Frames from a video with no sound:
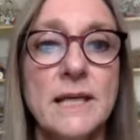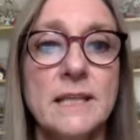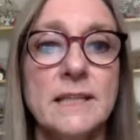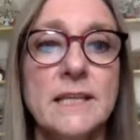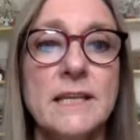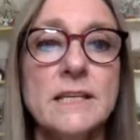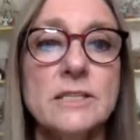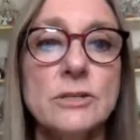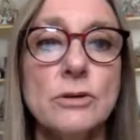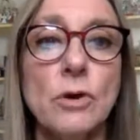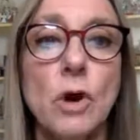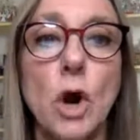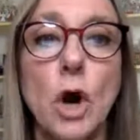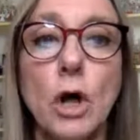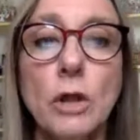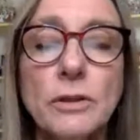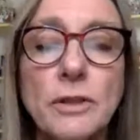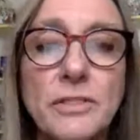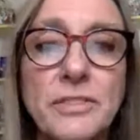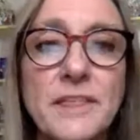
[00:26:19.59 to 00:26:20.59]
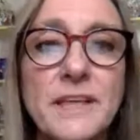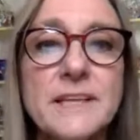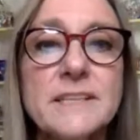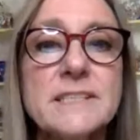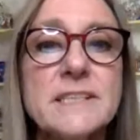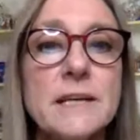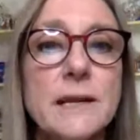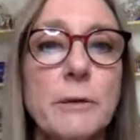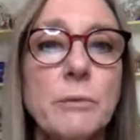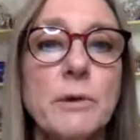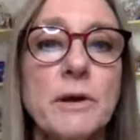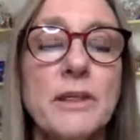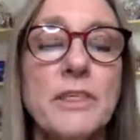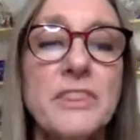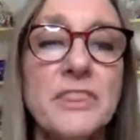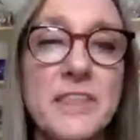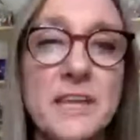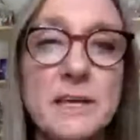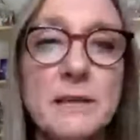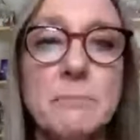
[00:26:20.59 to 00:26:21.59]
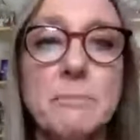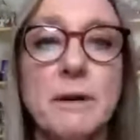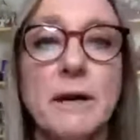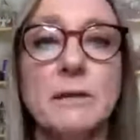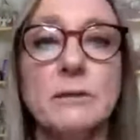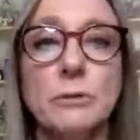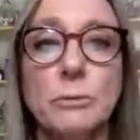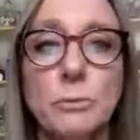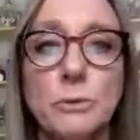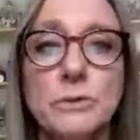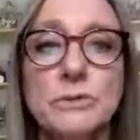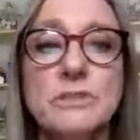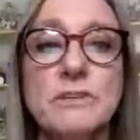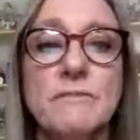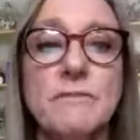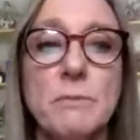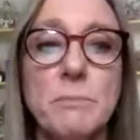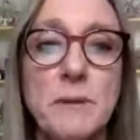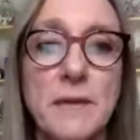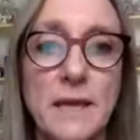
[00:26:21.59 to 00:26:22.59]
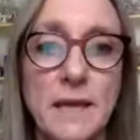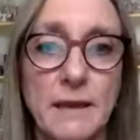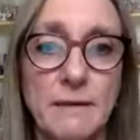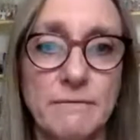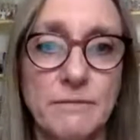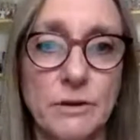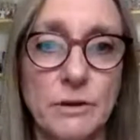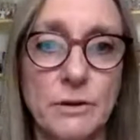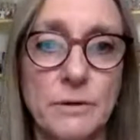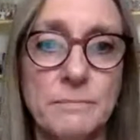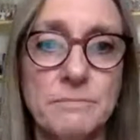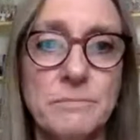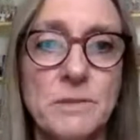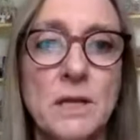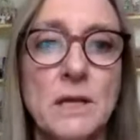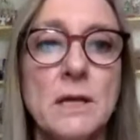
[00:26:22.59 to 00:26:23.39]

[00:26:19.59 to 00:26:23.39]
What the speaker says: These are all the things that I want to think about, the roots of the behavior,